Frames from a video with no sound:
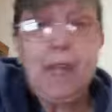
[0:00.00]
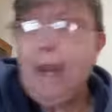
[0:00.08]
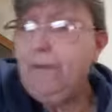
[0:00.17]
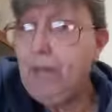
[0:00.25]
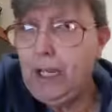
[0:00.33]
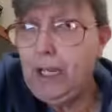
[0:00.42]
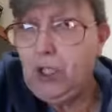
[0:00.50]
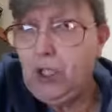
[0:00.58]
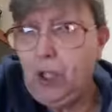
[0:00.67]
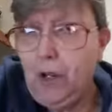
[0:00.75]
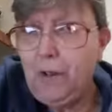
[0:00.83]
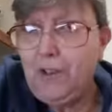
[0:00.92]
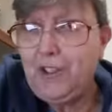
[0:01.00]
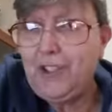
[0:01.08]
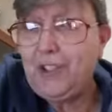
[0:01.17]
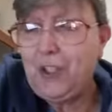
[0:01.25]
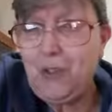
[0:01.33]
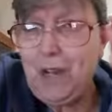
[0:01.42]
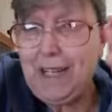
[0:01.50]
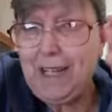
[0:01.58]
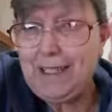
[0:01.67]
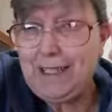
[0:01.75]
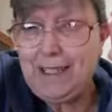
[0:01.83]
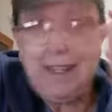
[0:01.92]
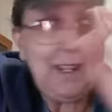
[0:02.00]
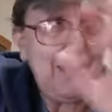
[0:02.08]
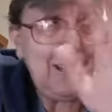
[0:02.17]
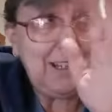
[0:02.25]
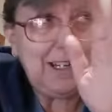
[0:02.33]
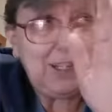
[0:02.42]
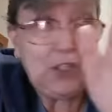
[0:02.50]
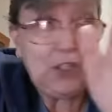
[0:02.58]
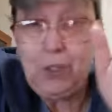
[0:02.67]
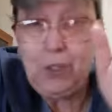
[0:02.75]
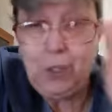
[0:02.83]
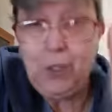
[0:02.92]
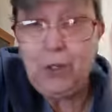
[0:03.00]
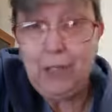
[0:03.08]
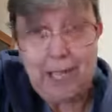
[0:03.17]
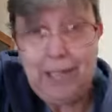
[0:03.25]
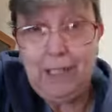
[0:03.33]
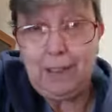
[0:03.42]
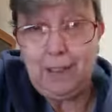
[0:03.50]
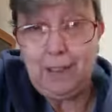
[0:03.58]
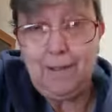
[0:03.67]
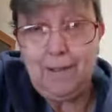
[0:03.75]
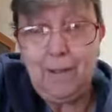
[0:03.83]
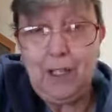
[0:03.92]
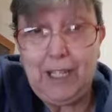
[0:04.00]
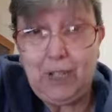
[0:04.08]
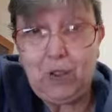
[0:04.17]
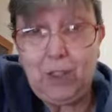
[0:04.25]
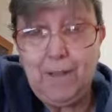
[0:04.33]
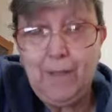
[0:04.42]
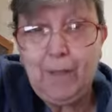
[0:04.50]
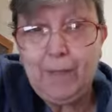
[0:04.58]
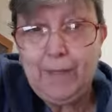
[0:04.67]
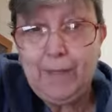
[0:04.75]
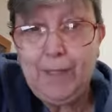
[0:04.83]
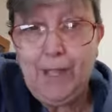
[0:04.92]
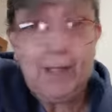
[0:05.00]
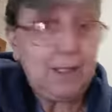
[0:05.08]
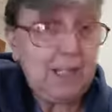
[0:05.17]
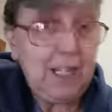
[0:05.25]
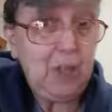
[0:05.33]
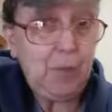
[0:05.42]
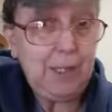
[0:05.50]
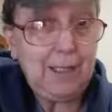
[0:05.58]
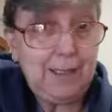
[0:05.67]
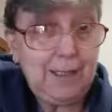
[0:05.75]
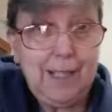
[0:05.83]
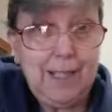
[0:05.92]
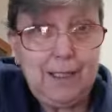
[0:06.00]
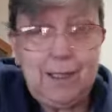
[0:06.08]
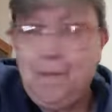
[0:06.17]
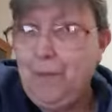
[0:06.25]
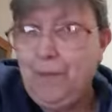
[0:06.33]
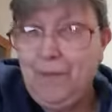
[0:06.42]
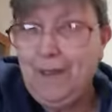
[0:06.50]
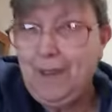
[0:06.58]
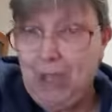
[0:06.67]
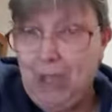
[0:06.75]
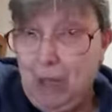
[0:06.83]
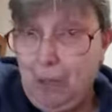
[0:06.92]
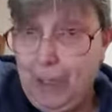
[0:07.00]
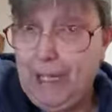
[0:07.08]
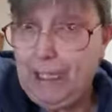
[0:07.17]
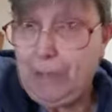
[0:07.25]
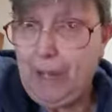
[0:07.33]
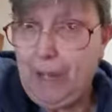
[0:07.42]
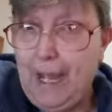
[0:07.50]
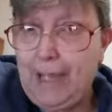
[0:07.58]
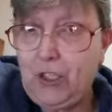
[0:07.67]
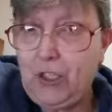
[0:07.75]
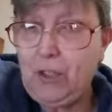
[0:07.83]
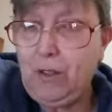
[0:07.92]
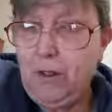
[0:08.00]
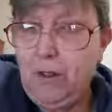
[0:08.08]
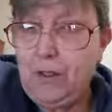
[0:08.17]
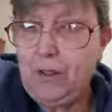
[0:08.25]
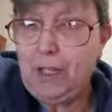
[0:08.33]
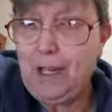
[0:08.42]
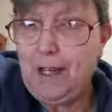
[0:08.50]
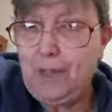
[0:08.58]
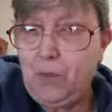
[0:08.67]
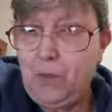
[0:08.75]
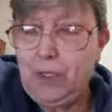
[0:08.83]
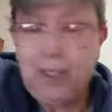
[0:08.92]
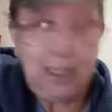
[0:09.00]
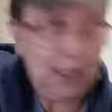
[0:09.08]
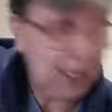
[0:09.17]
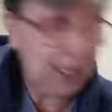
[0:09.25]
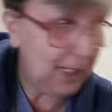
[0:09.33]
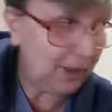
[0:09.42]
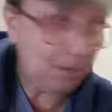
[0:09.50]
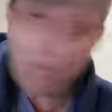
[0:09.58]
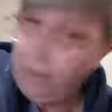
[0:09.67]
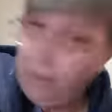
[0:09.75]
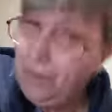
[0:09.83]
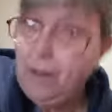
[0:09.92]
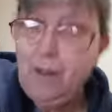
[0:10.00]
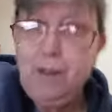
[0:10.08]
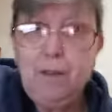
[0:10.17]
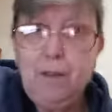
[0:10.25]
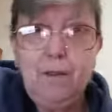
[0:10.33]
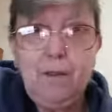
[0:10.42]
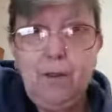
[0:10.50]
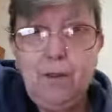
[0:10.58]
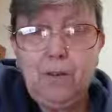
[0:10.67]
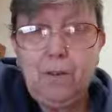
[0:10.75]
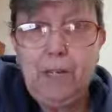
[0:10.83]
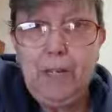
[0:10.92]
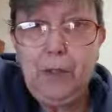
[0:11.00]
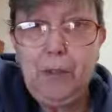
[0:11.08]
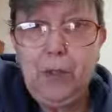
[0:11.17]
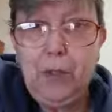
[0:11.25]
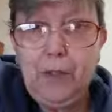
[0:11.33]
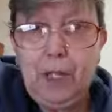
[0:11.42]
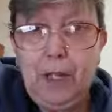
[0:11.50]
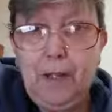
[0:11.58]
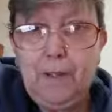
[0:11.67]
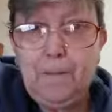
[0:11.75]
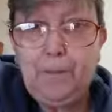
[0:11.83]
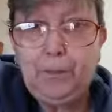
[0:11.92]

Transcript: And they chose to exclude Hinkler electorate, as Keith Pitt says, the biggest patch on the card with 6,000 odd people on the card.